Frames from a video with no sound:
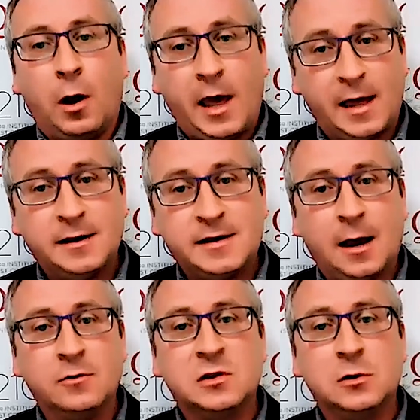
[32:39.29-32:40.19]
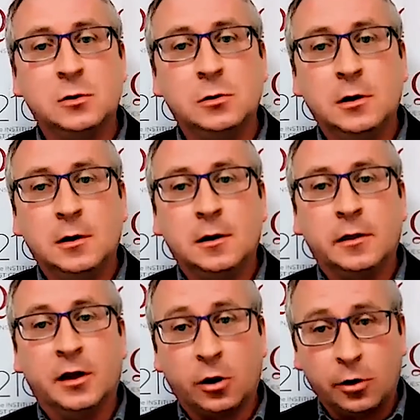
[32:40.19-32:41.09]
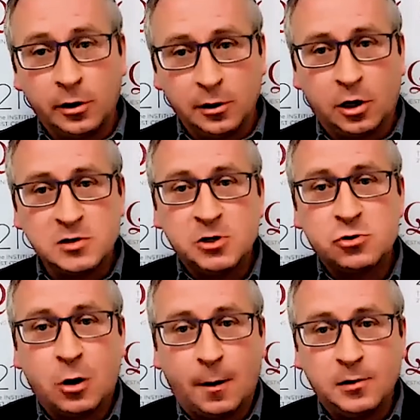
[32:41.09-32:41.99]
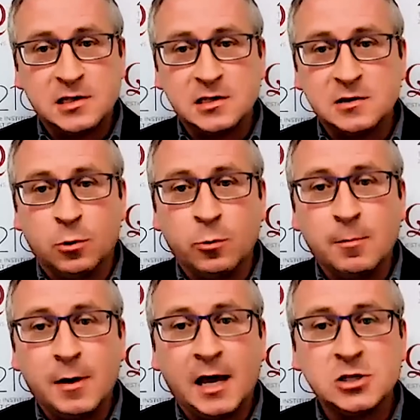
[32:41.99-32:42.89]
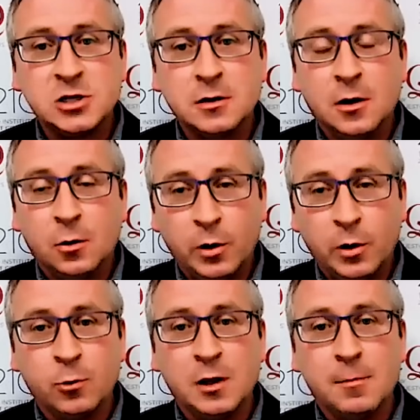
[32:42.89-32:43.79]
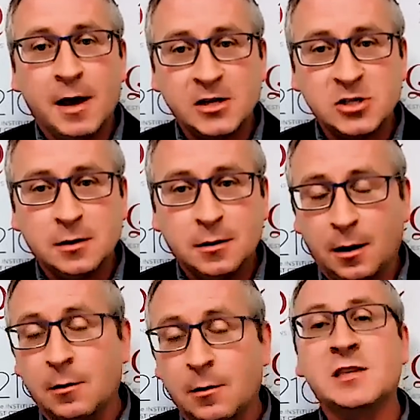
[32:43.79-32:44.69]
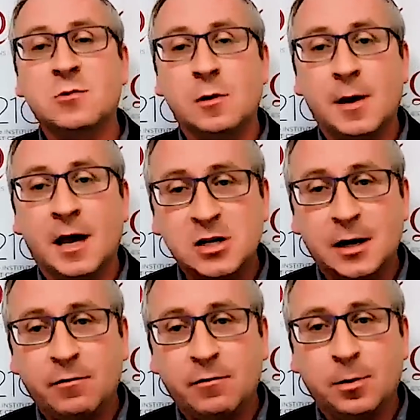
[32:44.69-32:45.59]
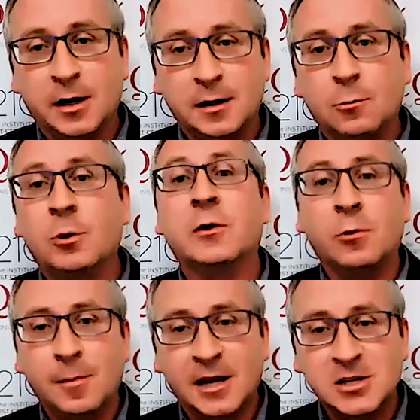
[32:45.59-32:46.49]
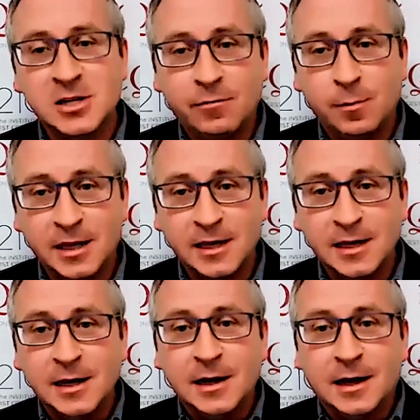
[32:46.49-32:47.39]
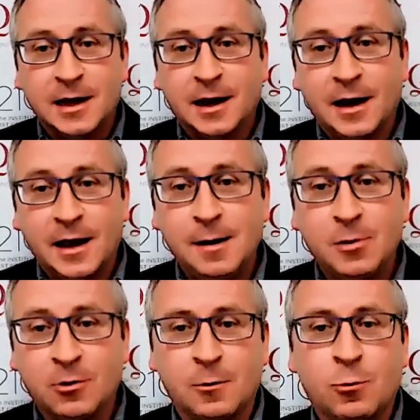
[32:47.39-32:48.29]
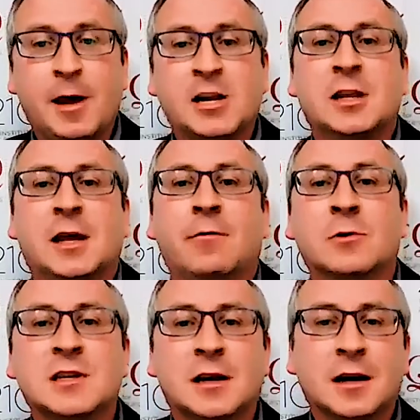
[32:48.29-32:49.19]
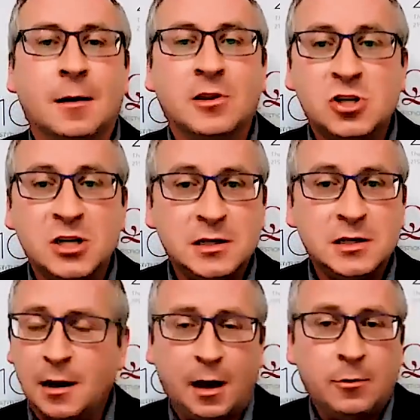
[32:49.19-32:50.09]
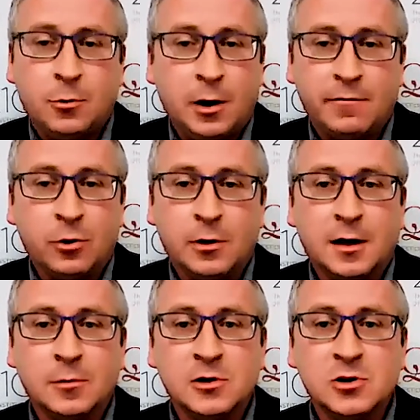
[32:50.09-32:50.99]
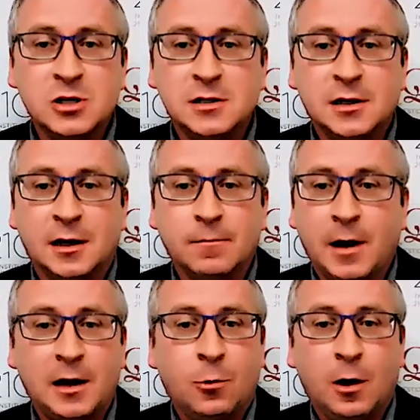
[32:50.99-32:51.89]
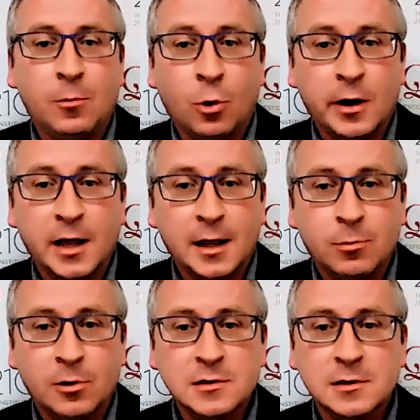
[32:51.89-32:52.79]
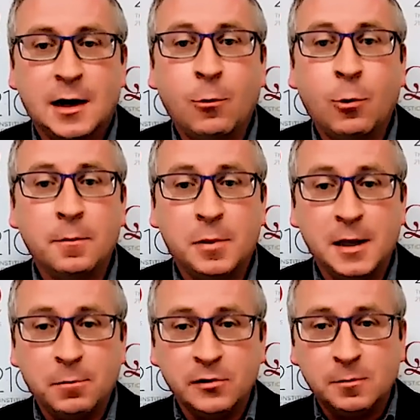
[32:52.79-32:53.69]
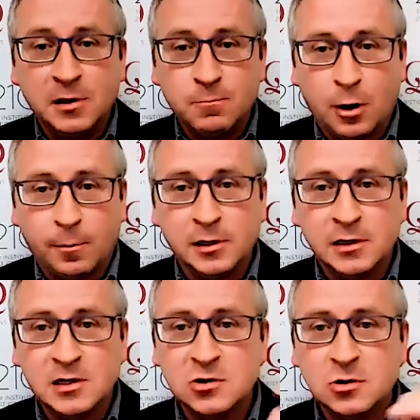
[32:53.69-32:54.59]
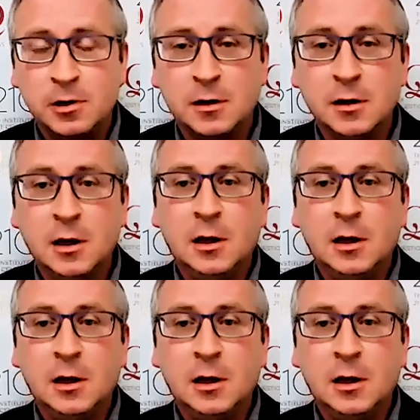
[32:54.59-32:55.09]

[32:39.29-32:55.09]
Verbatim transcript: and down to the current large metropolises where we imagine, whither we imagine, uh, whence we imagine everybody, whither we imagine everybody uh, immigrating. We'll imagine that everyone's going to come to the GTA. I don't want everyone to come to the GTA. I don't want more neighbors. I want people to be properly distributed